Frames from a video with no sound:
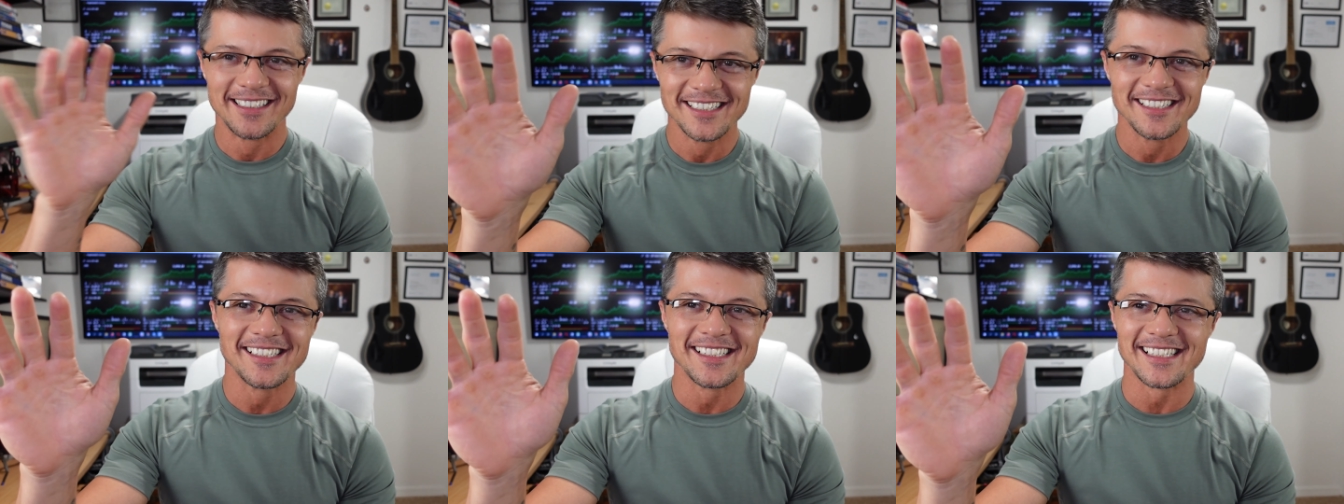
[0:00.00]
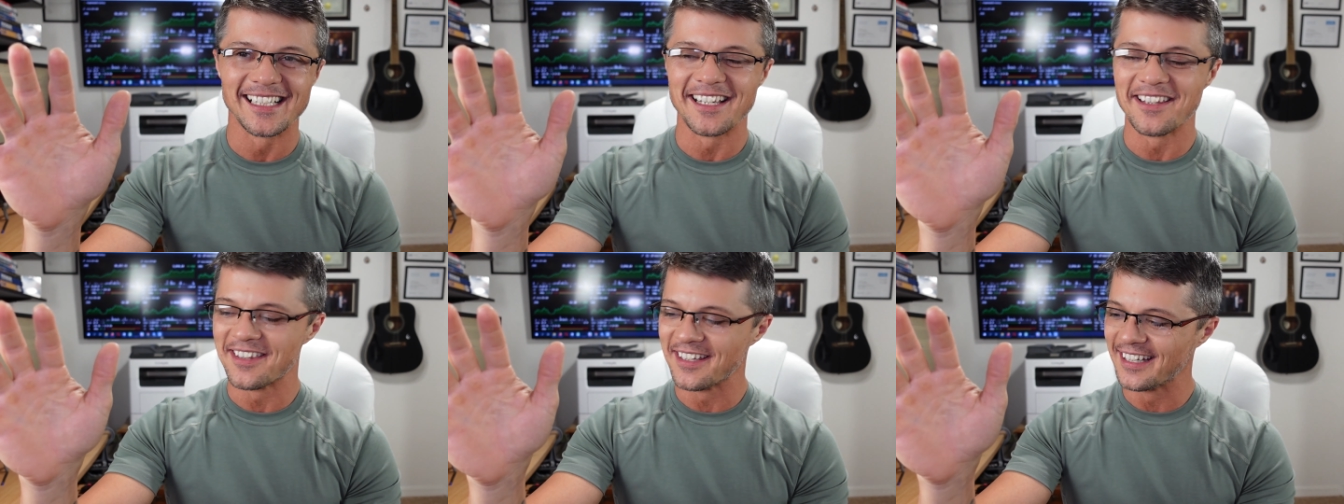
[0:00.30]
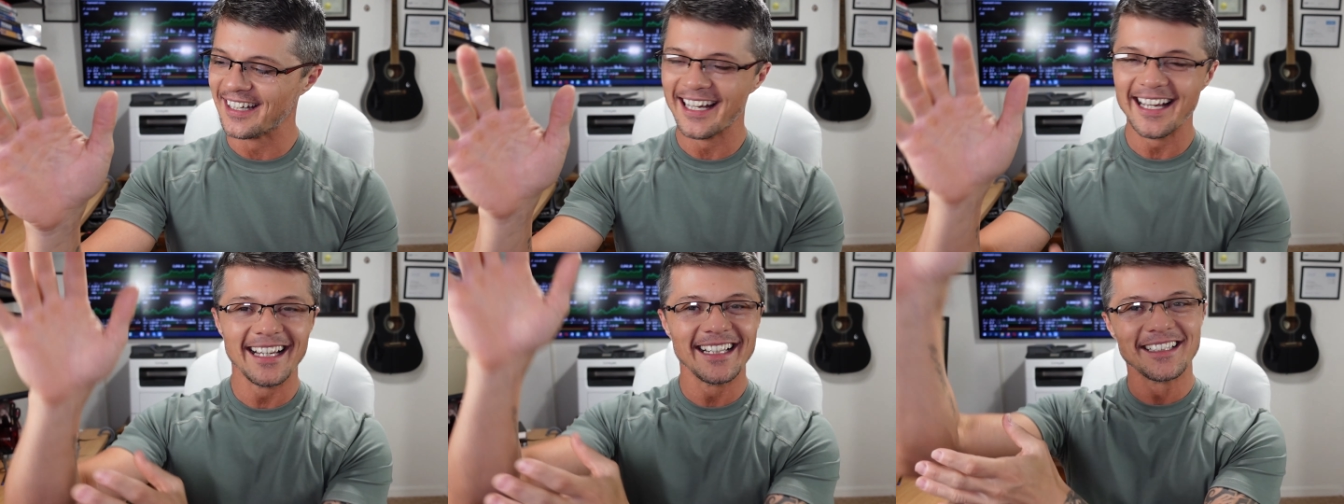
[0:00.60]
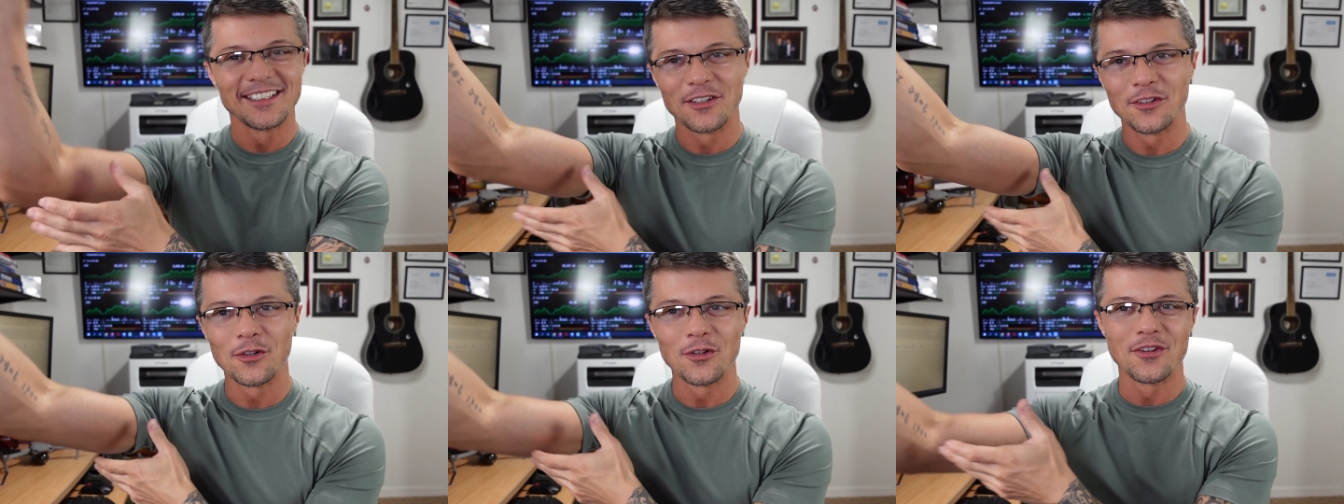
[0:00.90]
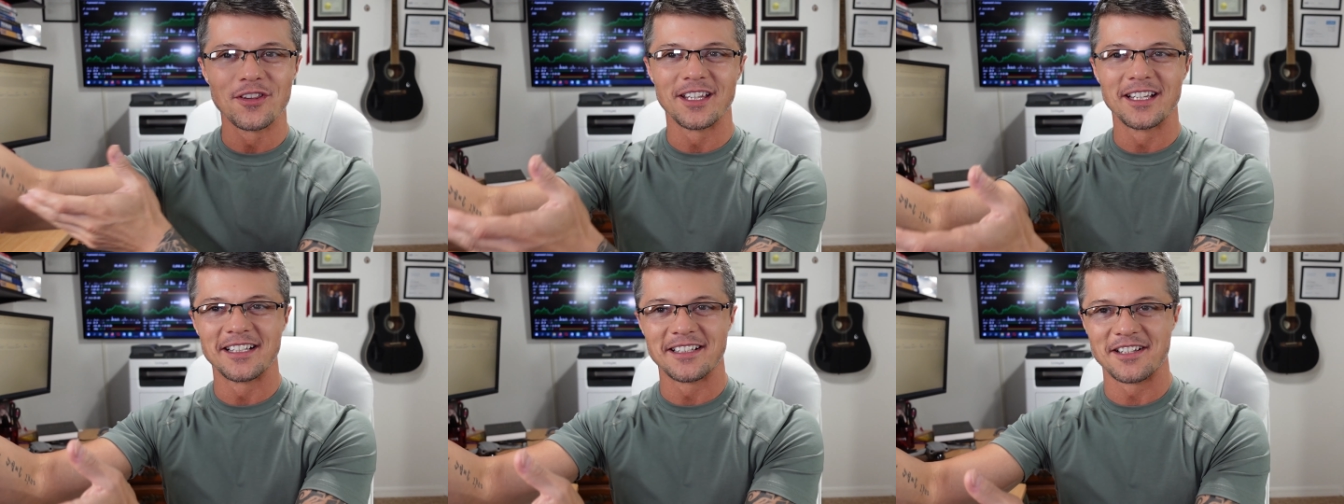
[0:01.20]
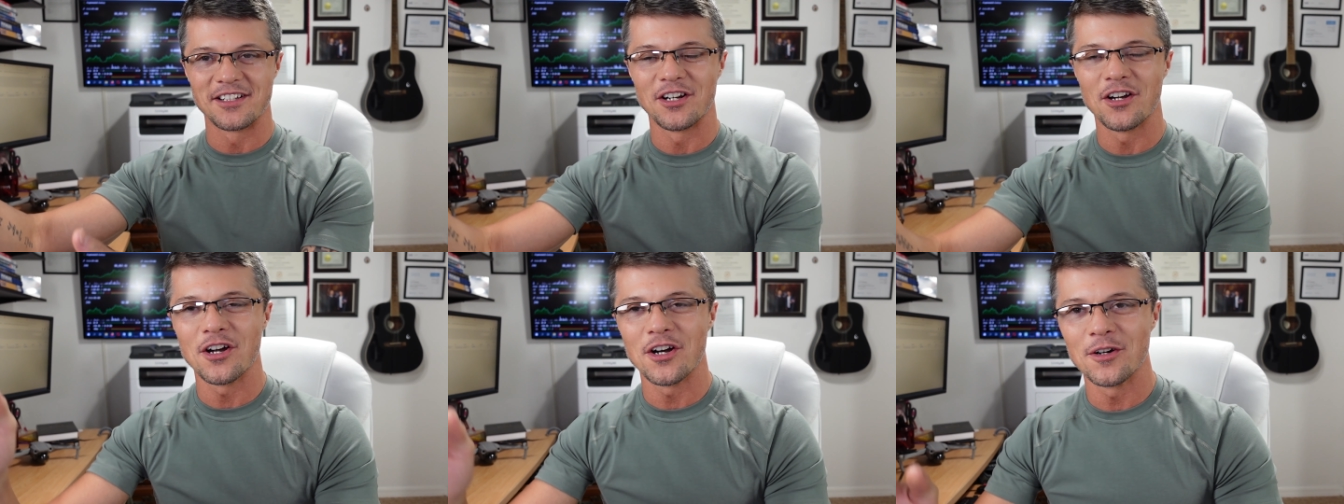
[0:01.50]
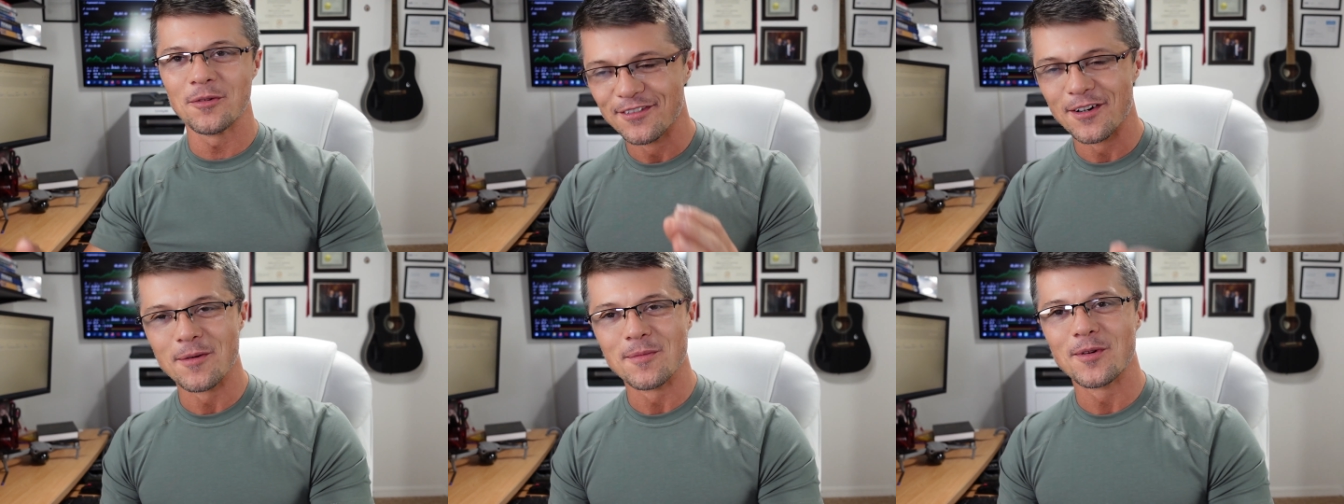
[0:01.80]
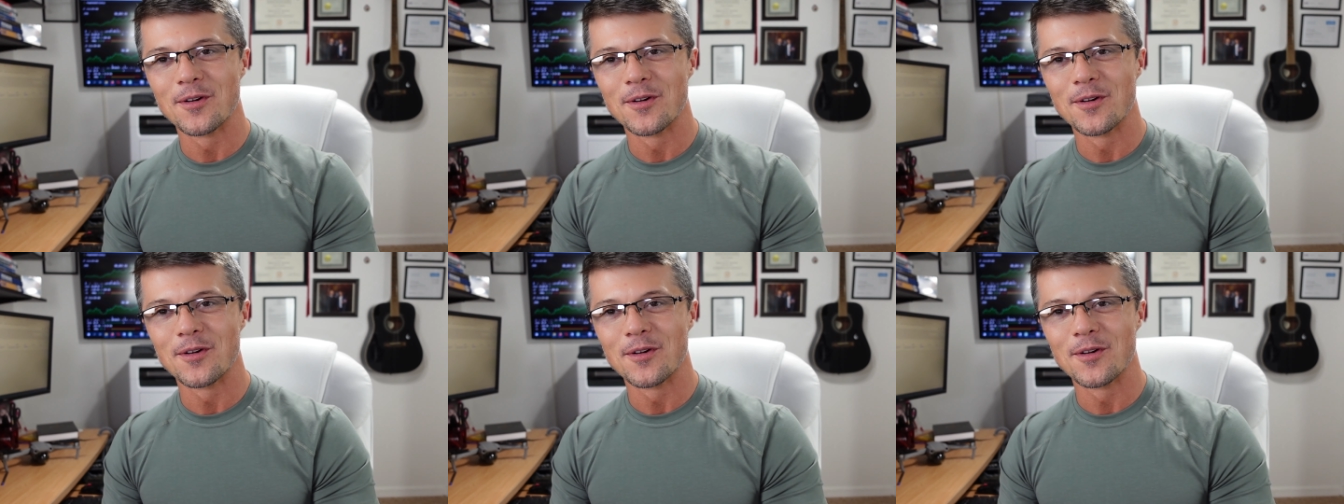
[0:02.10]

this is I think hand the whole thing is an arm if I'm